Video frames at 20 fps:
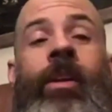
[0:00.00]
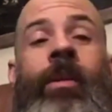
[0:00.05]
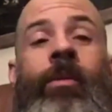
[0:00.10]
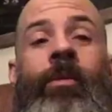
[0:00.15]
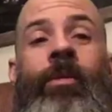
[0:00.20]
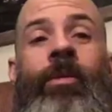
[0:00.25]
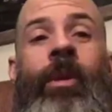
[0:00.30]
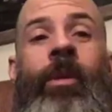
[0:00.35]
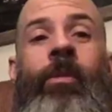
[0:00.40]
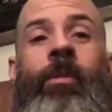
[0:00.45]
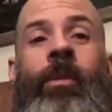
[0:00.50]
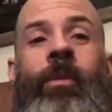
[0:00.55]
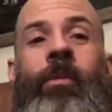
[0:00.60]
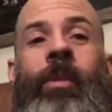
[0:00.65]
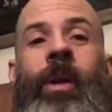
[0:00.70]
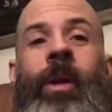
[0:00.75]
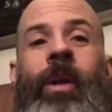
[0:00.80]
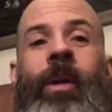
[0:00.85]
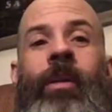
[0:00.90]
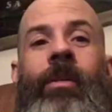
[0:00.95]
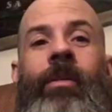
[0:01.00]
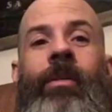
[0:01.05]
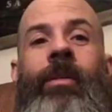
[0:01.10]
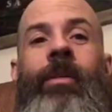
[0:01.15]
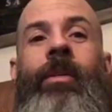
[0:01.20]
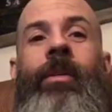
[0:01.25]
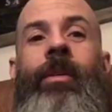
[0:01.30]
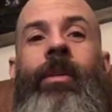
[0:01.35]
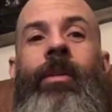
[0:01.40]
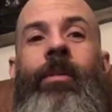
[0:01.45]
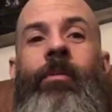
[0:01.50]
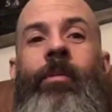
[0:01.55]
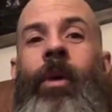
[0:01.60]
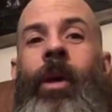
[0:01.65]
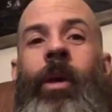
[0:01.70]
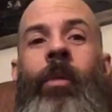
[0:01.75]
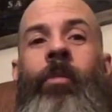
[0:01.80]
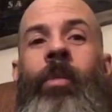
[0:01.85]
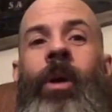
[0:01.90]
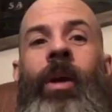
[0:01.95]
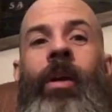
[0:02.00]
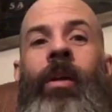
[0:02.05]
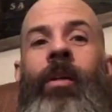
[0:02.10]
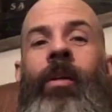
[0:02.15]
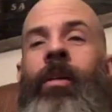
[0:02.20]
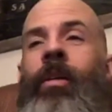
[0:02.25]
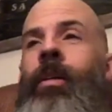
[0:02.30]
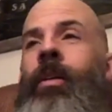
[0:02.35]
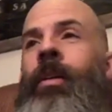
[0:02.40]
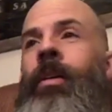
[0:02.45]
I was able to make it make it better,